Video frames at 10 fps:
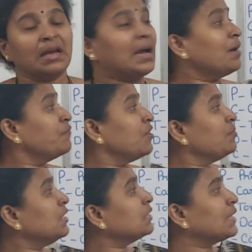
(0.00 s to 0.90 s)
Amphi
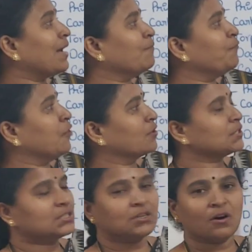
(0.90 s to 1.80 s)
means
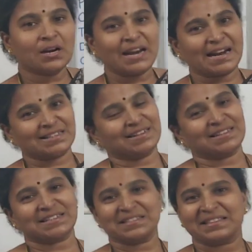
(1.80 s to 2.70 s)
amphioxus or
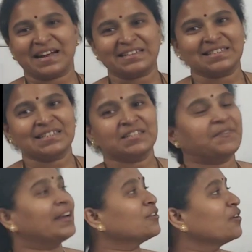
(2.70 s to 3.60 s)
lancelets. That's it,
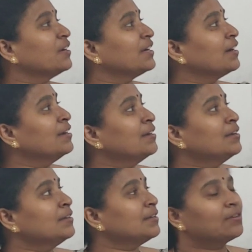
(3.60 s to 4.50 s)
Cephalochordata.
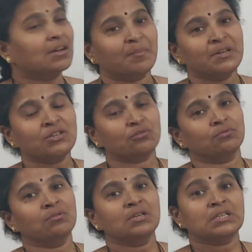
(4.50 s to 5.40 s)
Now coming
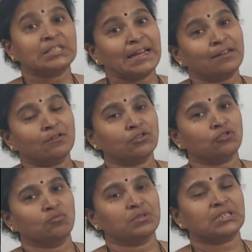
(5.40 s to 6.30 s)
to
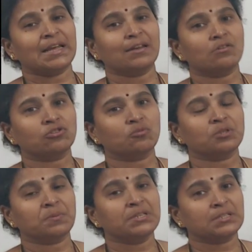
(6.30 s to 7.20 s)
cyclostomes.
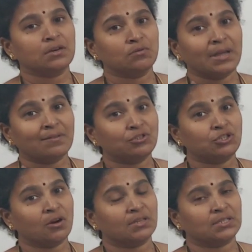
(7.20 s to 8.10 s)
Cyclostomes means they don't have
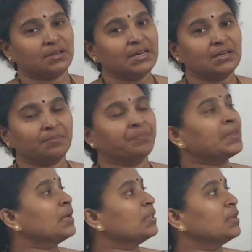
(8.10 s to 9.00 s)
jaws, right?
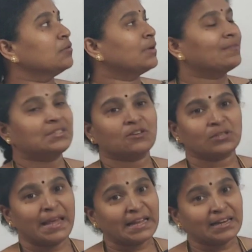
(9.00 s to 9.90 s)
They don't have
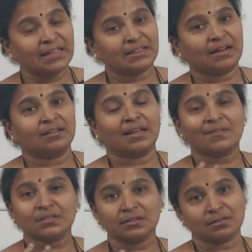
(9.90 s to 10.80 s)
jaws, agneta, they
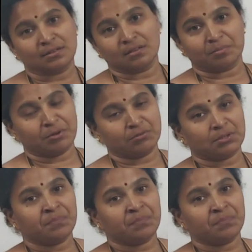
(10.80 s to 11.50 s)
have circular mouth.